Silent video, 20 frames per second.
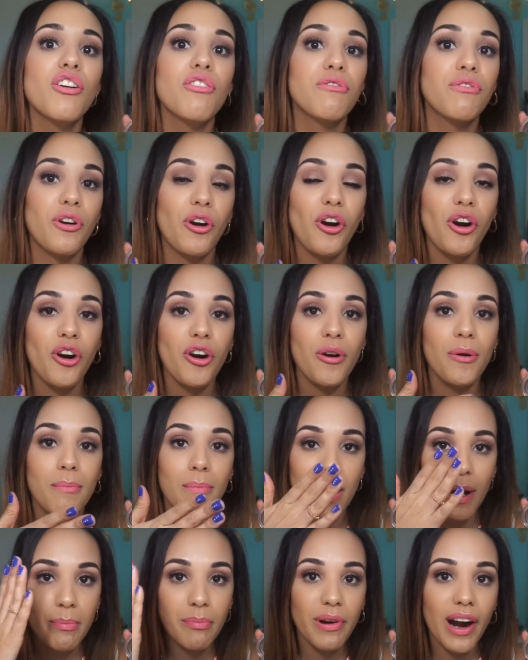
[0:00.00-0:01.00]
for
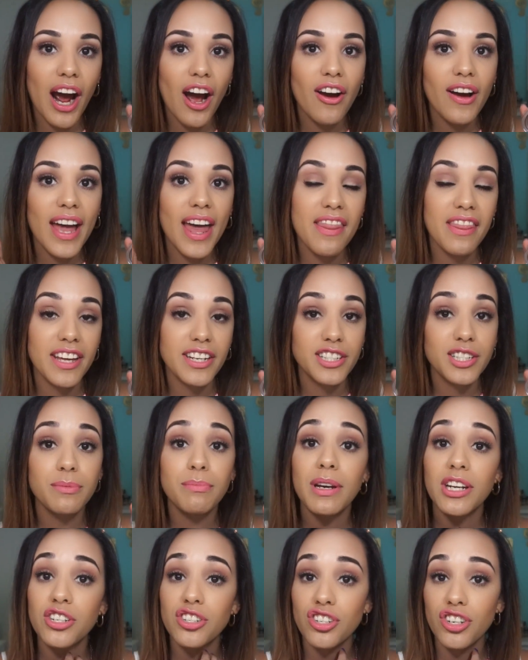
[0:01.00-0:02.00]
my brow, and then to
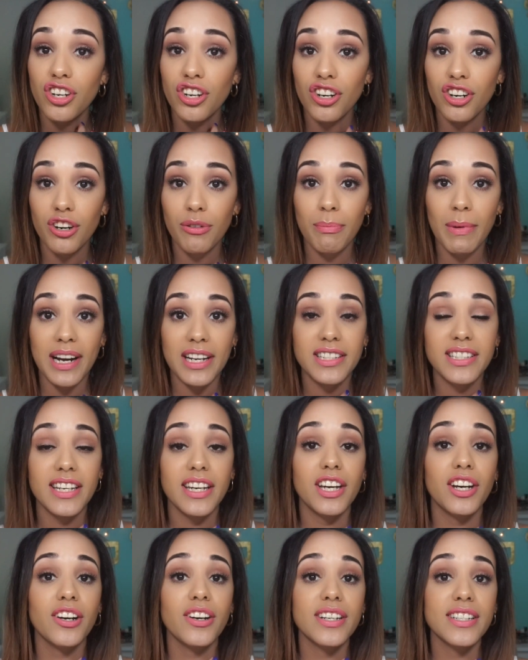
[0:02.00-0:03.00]
make sure my
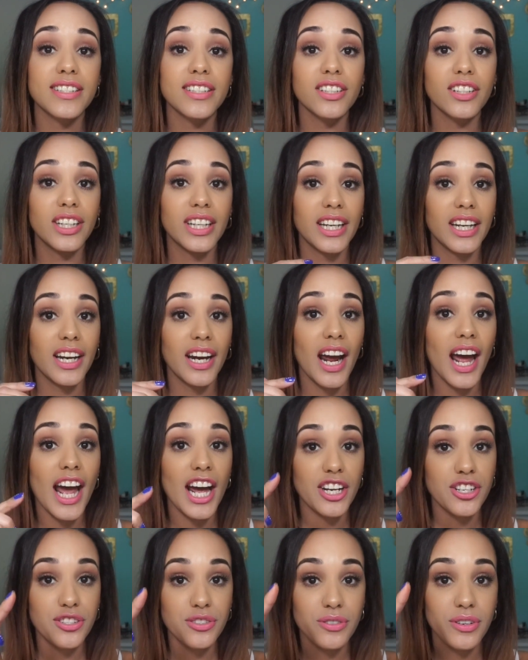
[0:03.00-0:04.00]
tail is looking
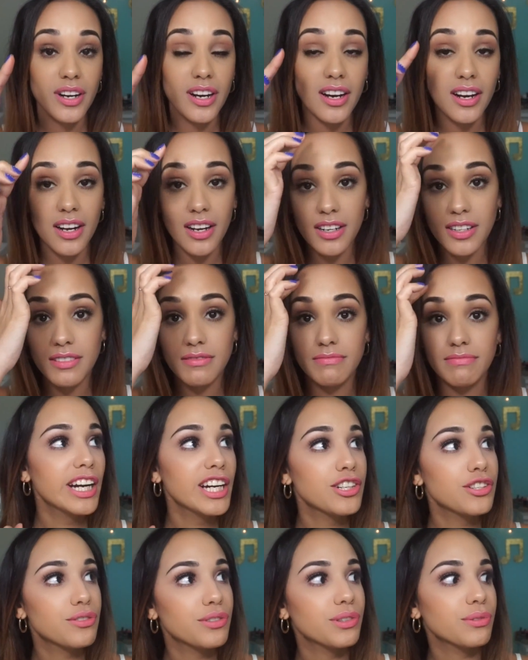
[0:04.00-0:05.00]
extra
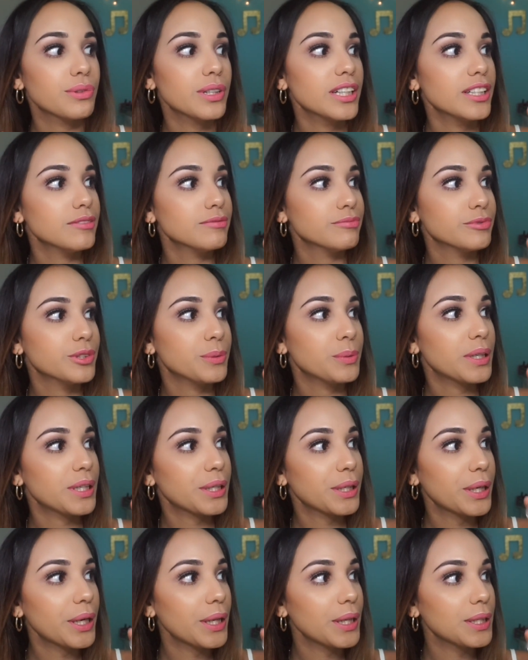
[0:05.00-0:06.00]
what we want to
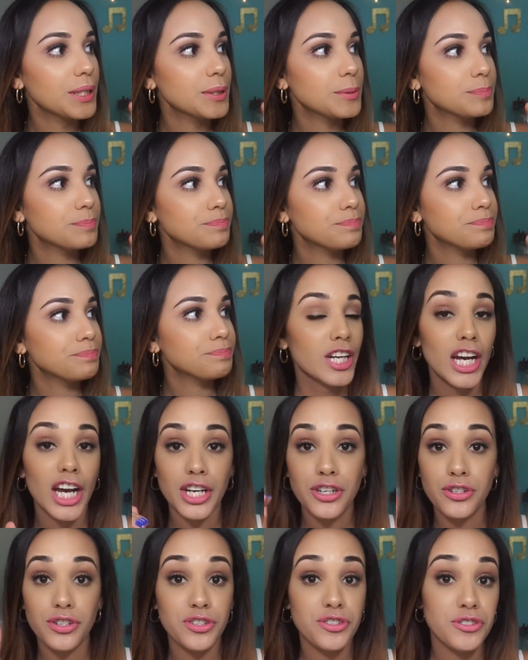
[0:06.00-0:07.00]
call it,
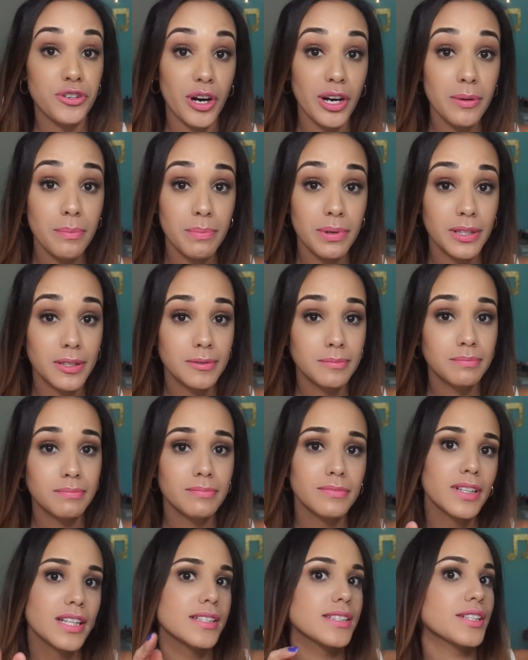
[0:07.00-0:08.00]
extra sharp.
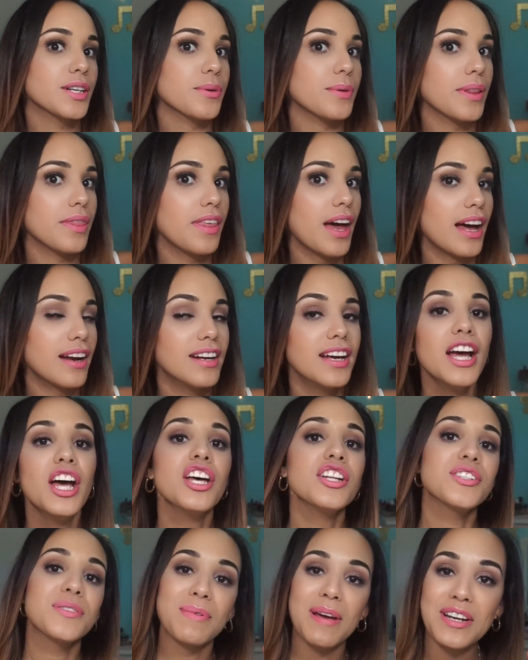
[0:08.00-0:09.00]
Let's go with that.
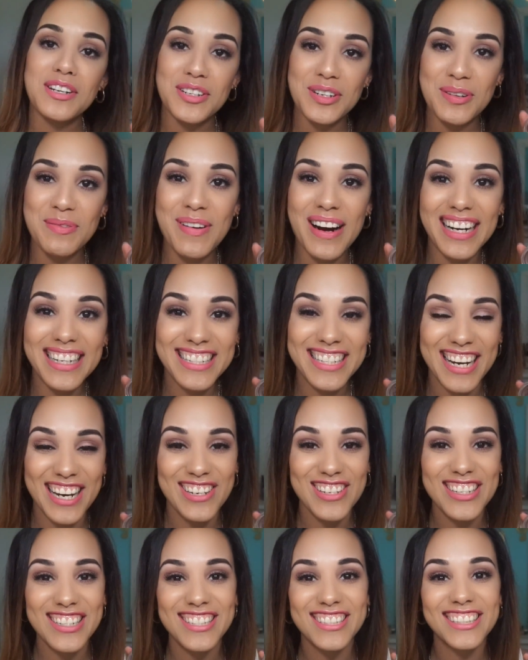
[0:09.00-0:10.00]
To make sure my
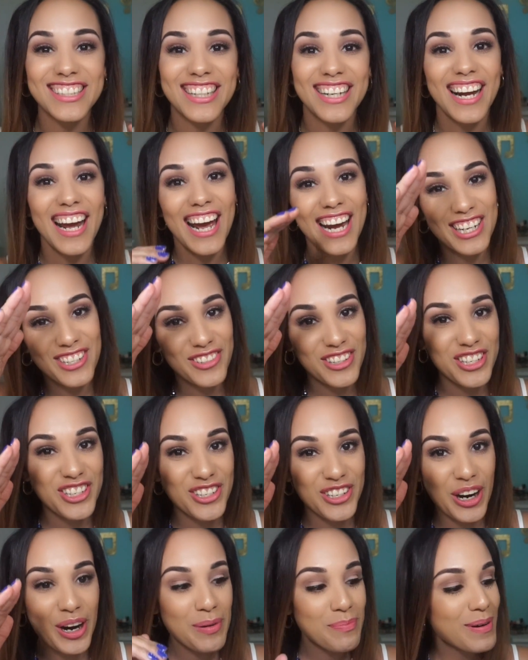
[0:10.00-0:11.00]
tail is looking extra
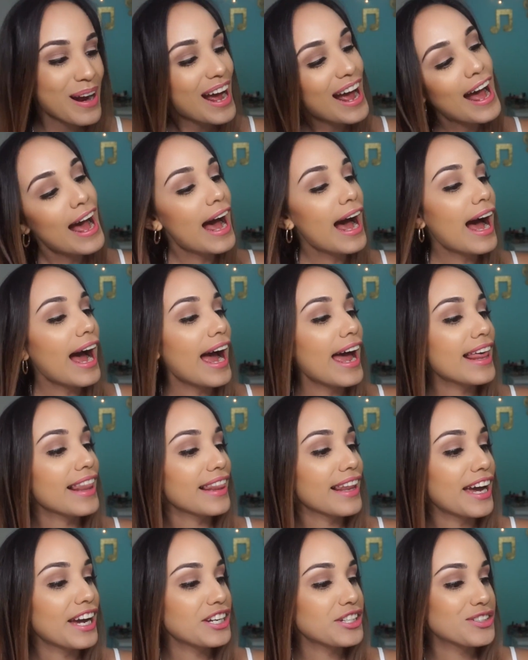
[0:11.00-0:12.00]
sharp, I
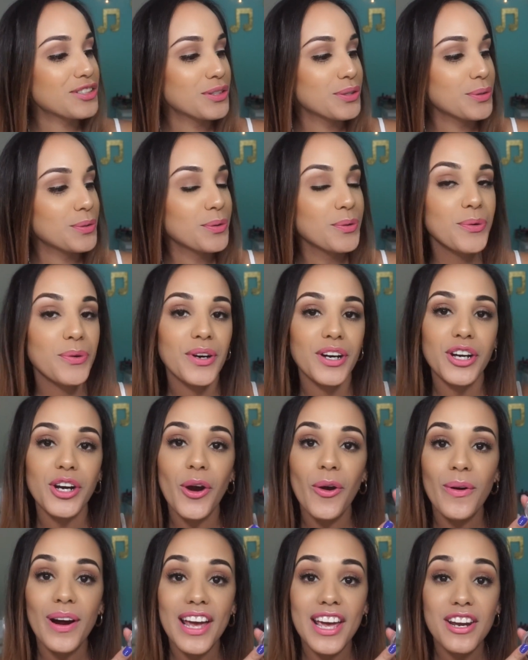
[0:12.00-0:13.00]
like to
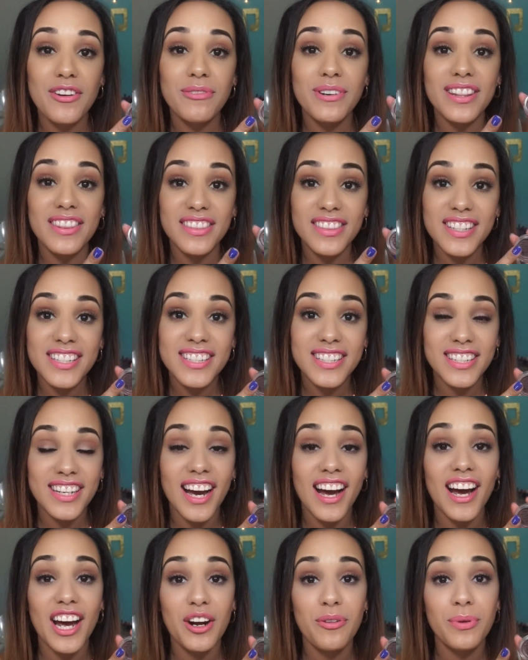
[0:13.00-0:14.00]
go in with this
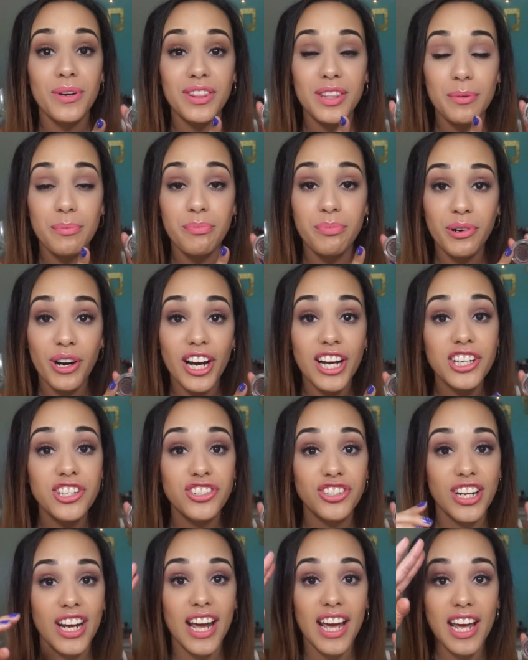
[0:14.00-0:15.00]
guy with a
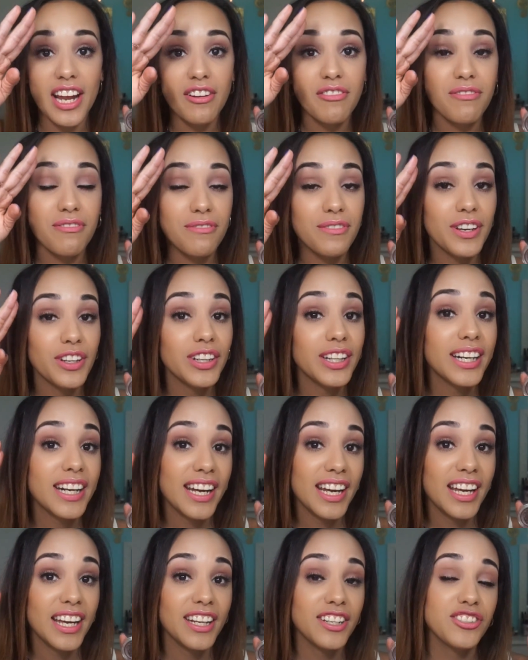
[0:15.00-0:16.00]
brush and fill it
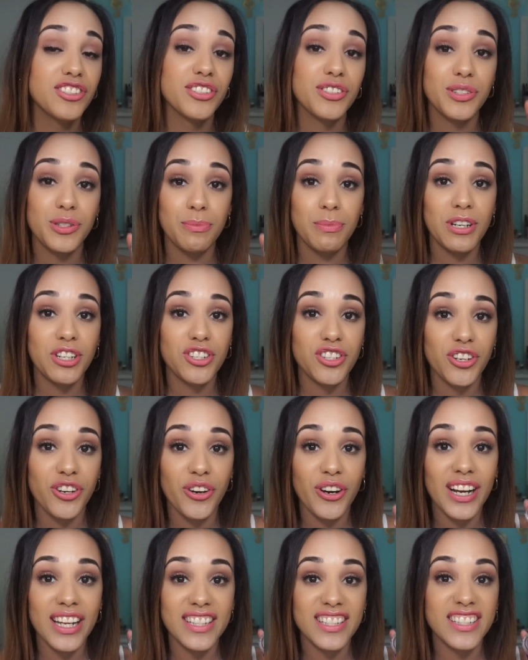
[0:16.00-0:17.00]
in just to make
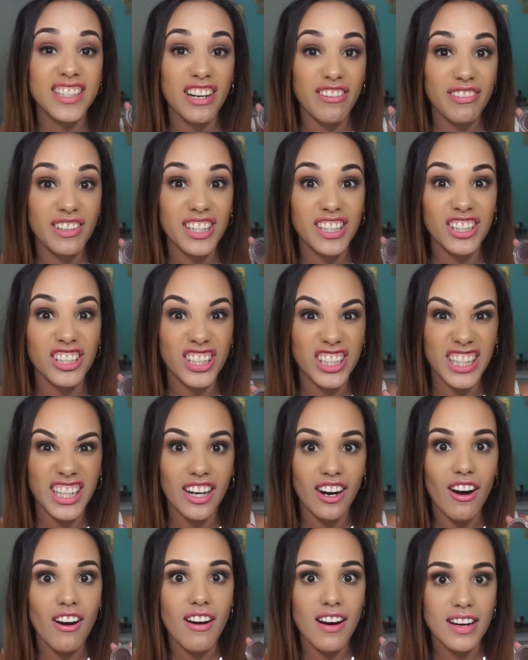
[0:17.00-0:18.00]
sure it's definitely
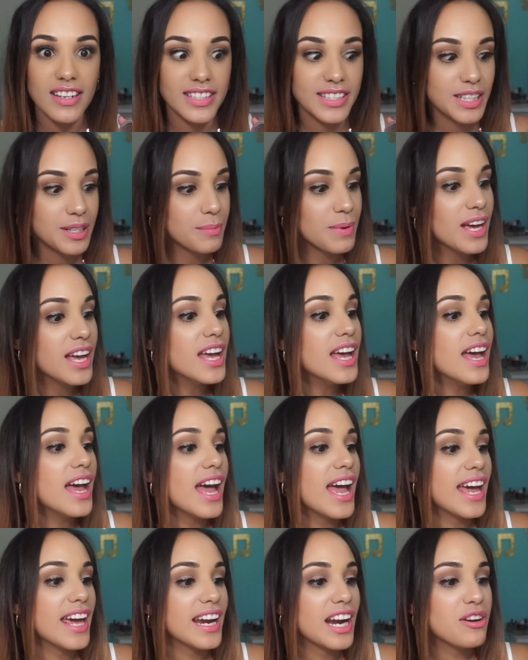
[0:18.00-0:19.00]
looking awesome.
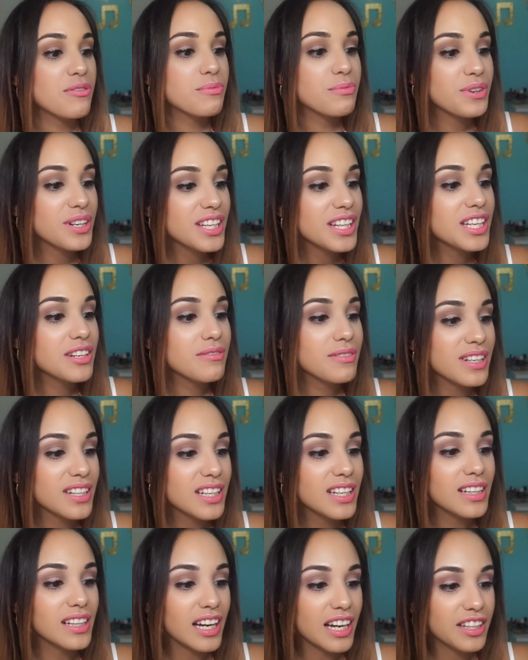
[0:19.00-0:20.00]
And I
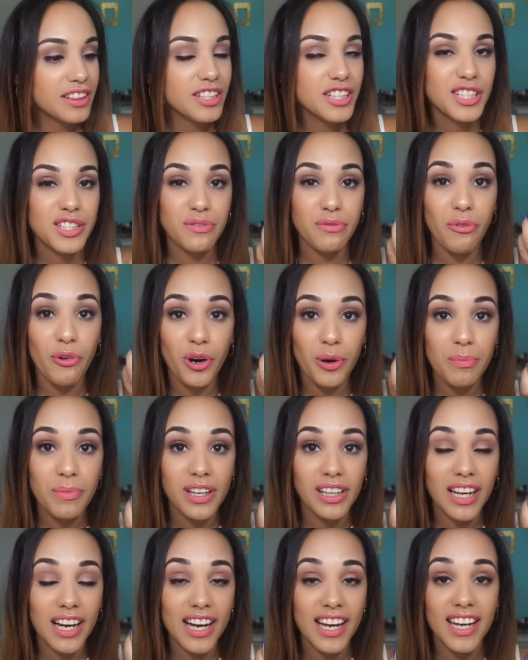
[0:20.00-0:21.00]
really like this
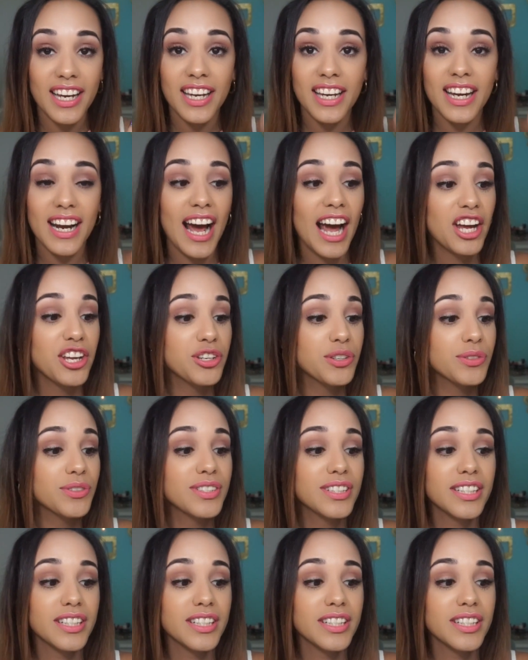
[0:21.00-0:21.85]
formula. I use